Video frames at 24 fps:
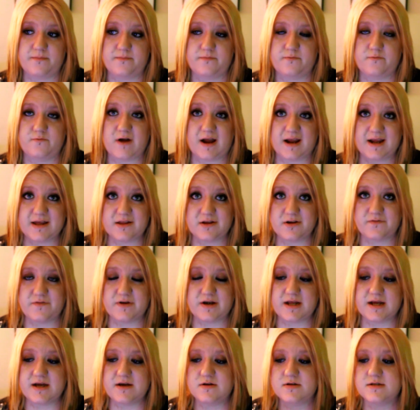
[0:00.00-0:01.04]
regular
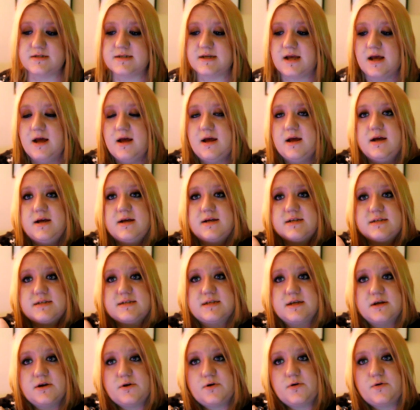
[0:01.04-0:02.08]
videos.
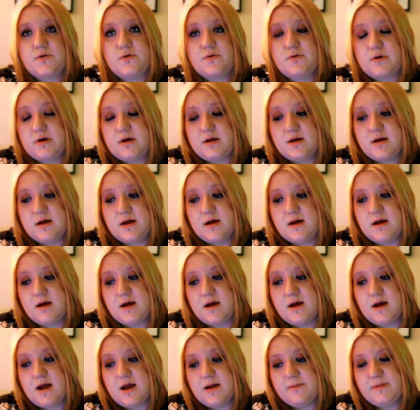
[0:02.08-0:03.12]
So,
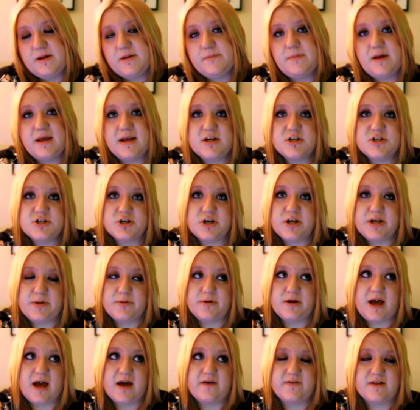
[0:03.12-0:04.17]
I mean, make sure you
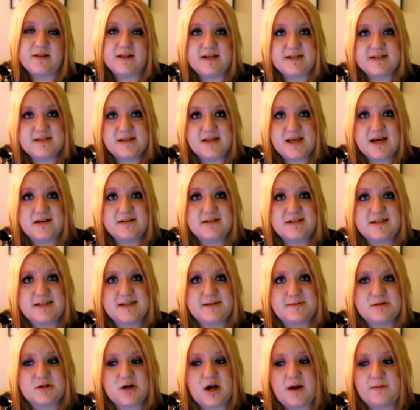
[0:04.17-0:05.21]
have at least 1,000
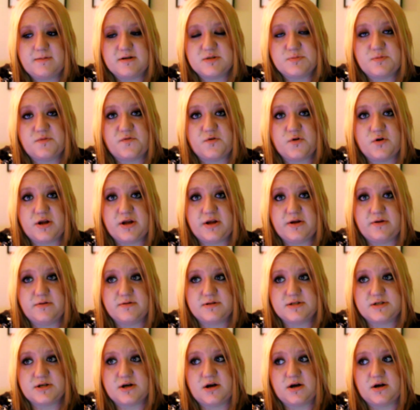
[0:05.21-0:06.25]
subscribers before you
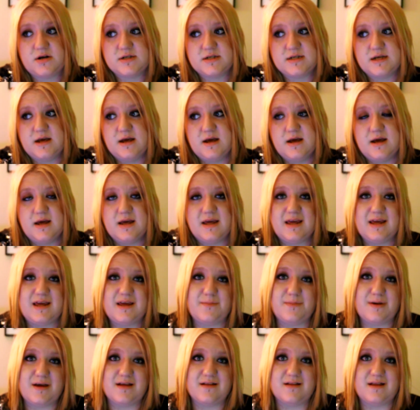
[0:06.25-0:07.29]
start
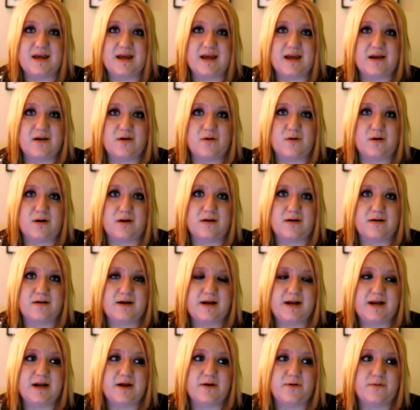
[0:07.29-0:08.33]
emailing or,
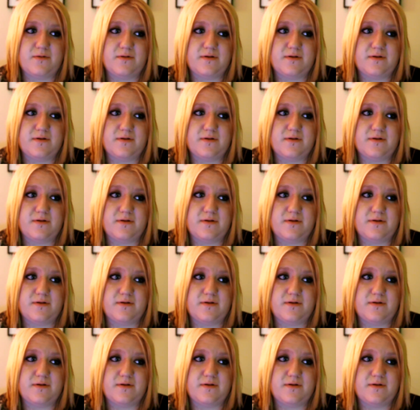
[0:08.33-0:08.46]
you know,